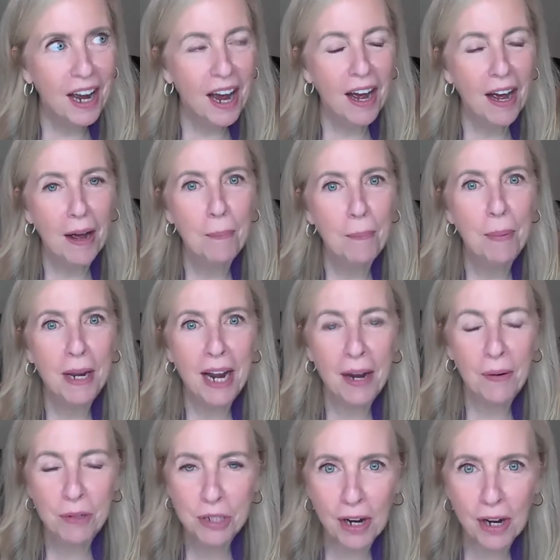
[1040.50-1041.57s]
but I
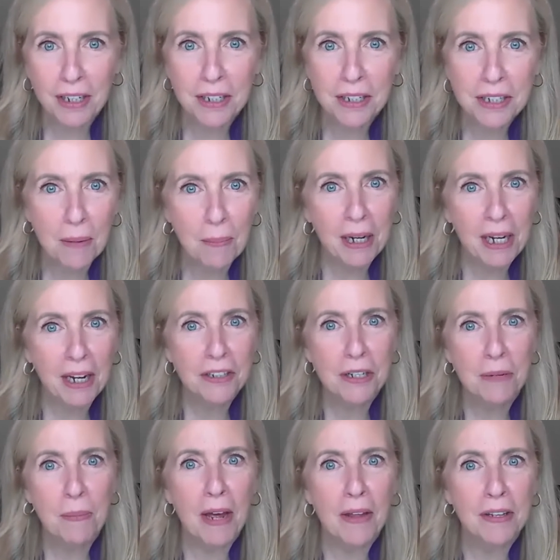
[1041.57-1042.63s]
was talking to somebody else
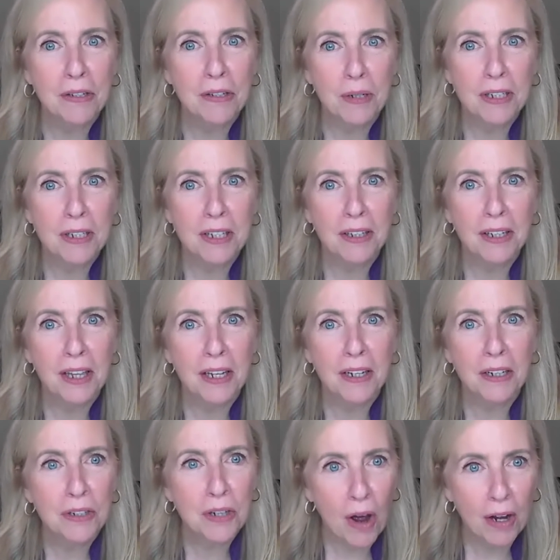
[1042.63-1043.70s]
about this recently that
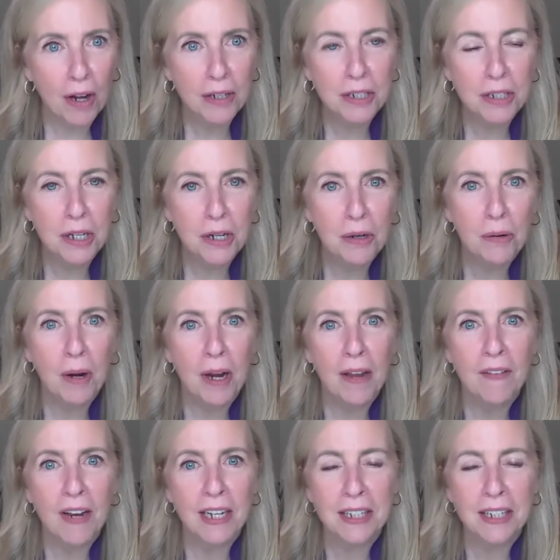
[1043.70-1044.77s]
is also a
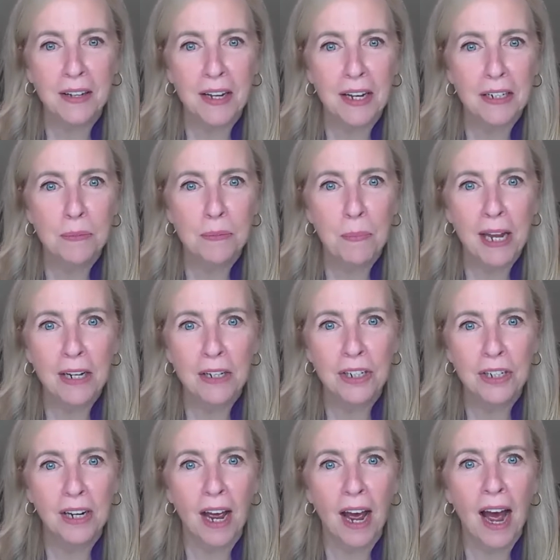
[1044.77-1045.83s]
vasculitis
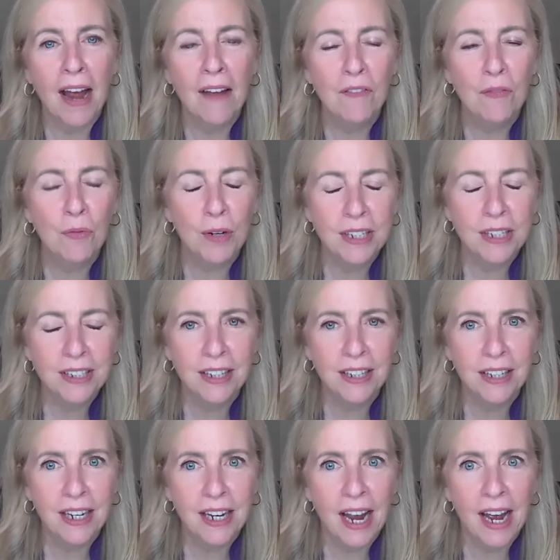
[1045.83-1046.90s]
patient. I've
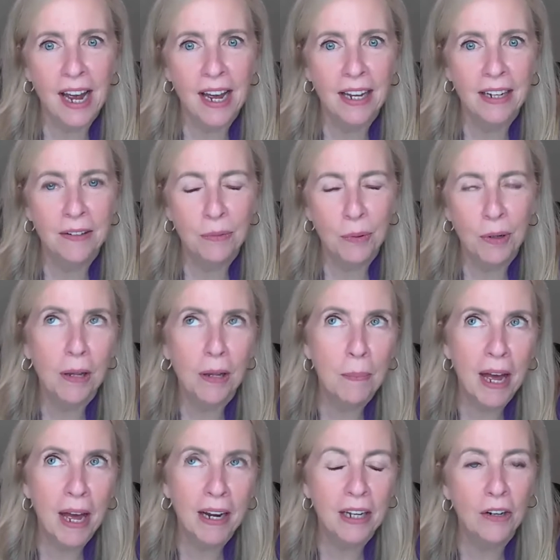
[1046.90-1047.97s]
recently had,
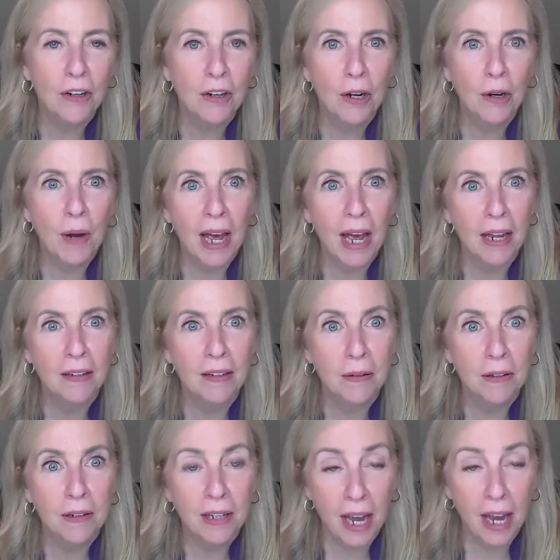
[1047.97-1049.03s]
about a year ago, had
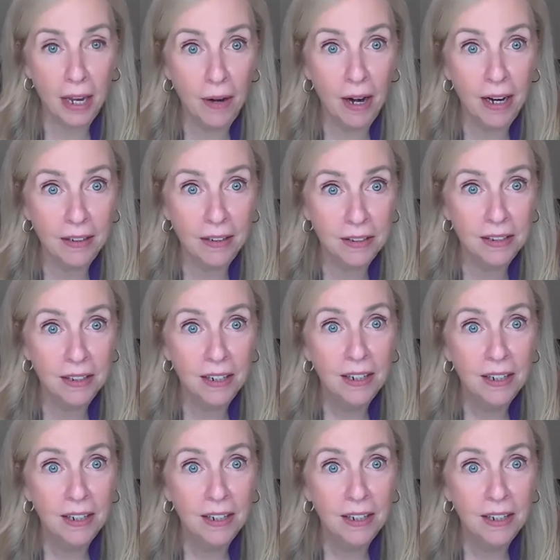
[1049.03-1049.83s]
cataracts